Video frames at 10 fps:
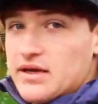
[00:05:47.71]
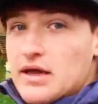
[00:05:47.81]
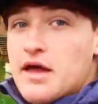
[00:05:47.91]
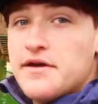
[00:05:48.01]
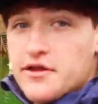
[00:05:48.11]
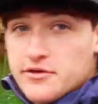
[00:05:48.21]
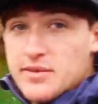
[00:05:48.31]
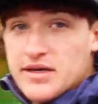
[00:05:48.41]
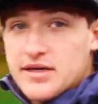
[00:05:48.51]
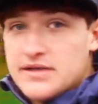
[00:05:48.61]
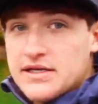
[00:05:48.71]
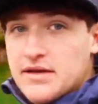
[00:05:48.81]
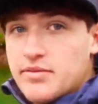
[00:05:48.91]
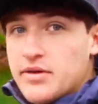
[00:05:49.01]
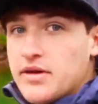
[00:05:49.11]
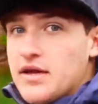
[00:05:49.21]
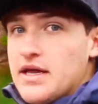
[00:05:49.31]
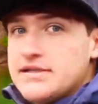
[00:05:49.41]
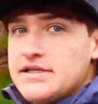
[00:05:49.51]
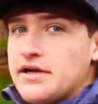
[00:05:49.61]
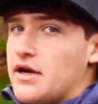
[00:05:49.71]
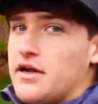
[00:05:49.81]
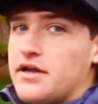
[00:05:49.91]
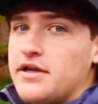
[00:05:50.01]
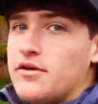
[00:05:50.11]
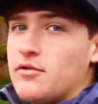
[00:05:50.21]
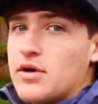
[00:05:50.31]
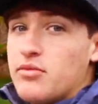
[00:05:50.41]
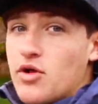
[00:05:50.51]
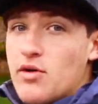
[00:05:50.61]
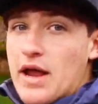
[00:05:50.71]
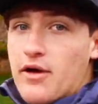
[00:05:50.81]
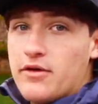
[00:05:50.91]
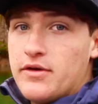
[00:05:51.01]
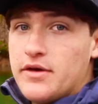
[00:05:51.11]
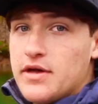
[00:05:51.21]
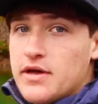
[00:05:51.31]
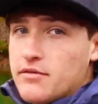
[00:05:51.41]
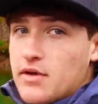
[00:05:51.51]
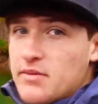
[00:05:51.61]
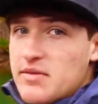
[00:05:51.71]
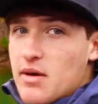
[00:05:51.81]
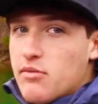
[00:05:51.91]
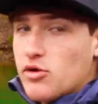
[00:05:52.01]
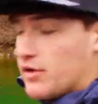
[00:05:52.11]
another big tip is to you don't want to blow it out. What I mean by blowing